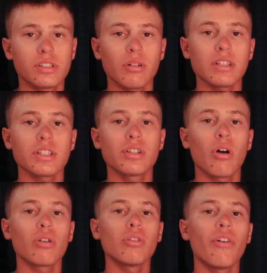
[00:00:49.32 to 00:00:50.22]
so it has a
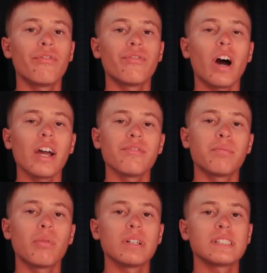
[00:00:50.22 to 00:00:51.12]
total of
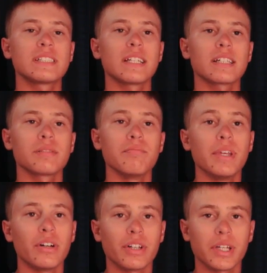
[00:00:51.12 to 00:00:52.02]
5.6
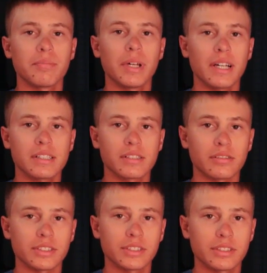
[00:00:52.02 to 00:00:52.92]
million
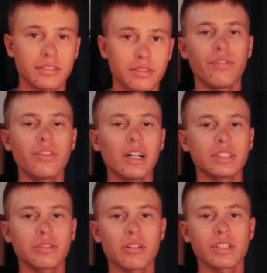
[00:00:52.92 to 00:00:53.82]
pixels. The
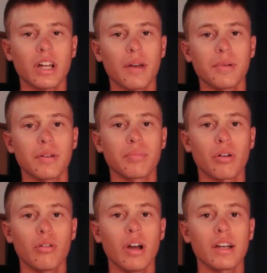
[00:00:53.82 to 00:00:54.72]
flash storage in iPad
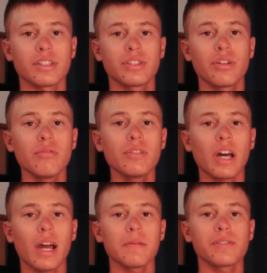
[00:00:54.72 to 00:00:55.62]
Pro has 2
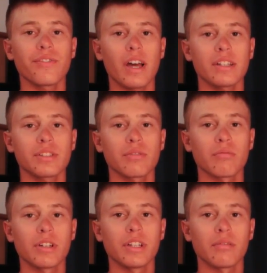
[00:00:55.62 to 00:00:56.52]
times faster
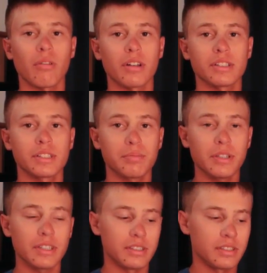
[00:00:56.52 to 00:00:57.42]
read and write
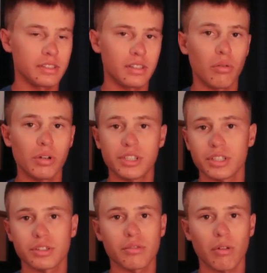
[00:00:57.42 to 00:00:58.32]
speeds, which
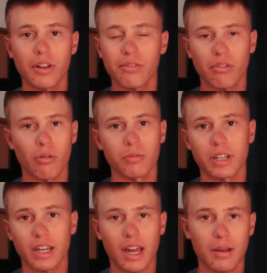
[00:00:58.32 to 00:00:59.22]
is great for
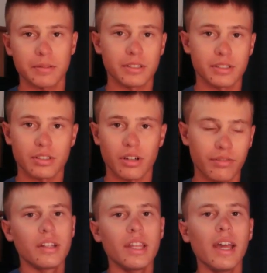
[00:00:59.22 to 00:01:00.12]
opening apps and
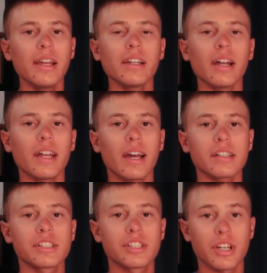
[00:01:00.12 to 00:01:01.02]
stuff. The
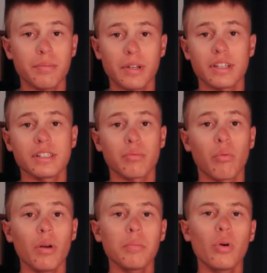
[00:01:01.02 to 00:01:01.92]
A9X chip is
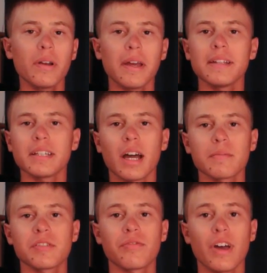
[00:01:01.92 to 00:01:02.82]
1.8
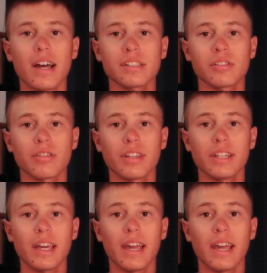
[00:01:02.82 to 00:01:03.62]
times faster than the